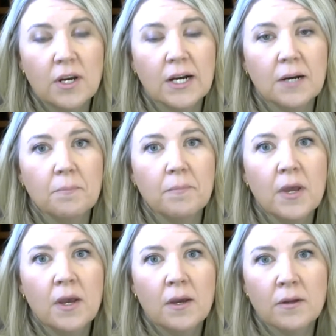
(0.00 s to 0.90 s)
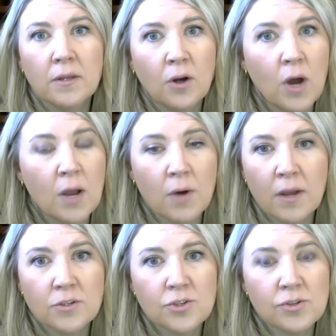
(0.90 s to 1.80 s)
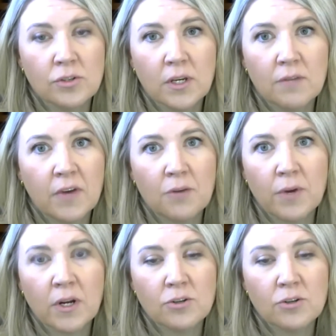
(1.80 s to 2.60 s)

I certainly invite Rick